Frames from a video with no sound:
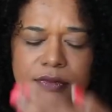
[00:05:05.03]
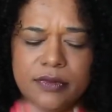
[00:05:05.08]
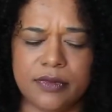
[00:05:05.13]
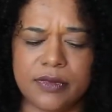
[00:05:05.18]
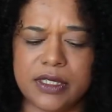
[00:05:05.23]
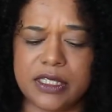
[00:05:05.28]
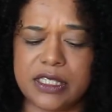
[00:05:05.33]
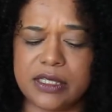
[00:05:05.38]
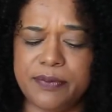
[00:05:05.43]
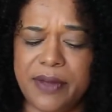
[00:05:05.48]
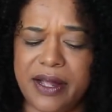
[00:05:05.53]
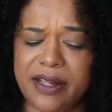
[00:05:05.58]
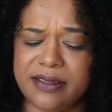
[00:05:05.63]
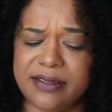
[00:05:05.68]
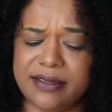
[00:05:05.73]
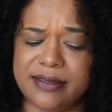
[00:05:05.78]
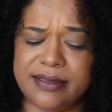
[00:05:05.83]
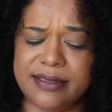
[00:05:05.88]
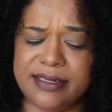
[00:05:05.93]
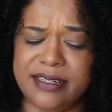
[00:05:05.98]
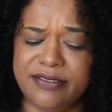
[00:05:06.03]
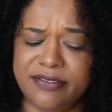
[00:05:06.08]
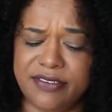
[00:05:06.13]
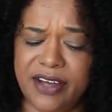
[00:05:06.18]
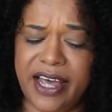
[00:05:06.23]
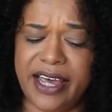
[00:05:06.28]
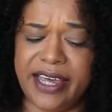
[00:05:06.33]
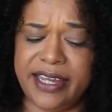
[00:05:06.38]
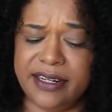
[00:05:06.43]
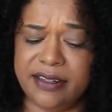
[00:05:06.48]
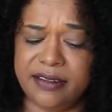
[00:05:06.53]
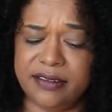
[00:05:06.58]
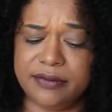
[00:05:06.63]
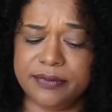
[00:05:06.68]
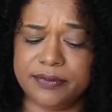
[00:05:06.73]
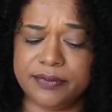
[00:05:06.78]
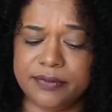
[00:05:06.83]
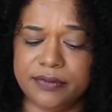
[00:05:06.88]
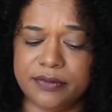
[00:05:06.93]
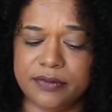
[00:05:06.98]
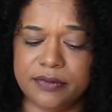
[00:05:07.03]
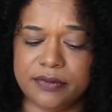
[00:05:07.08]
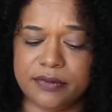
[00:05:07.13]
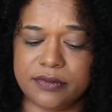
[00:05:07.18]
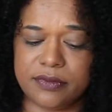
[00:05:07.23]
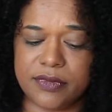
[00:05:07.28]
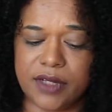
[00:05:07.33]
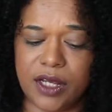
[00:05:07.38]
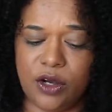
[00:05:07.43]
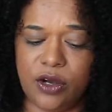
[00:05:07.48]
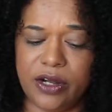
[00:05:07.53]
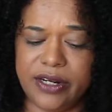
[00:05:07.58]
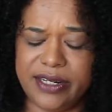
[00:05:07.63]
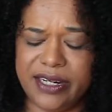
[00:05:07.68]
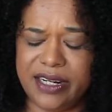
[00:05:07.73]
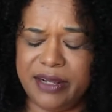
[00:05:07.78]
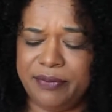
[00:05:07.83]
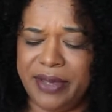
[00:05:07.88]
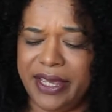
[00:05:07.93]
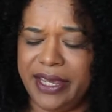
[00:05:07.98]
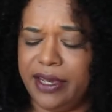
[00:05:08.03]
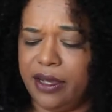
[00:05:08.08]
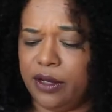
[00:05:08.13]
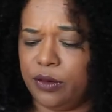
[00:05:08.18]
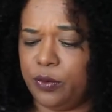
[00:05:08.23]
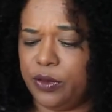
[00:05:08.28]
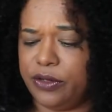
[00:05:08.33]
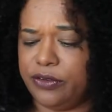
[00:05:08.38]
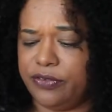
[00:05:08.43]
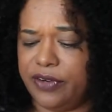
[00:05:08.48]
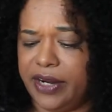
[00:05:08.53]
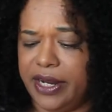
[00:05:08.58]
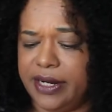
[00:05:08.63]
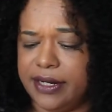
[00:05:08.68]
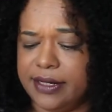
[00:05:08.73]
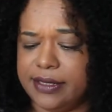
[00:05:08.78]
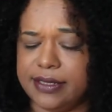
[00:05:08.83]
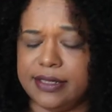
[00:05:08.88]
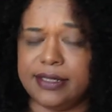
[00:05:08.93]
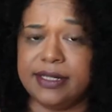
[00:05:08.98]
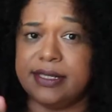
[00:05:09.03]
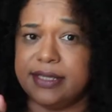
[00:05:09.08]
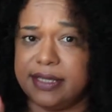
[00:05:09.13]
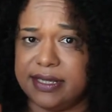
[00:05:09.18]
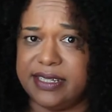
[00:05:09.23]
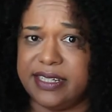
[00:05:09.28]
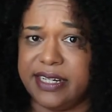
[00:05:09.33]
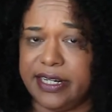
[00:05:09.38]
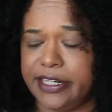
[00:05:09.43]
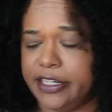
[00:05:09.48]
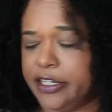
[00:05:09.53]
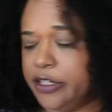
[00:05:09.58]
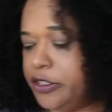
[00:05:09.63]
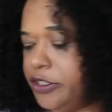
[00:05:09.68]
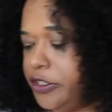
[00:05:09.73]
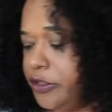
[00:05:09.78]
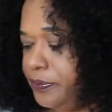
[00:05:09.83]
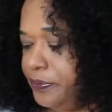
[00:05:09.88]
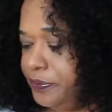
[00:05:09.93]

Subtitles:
It smells divine. I can't really make out what fragrance it is. It's really good.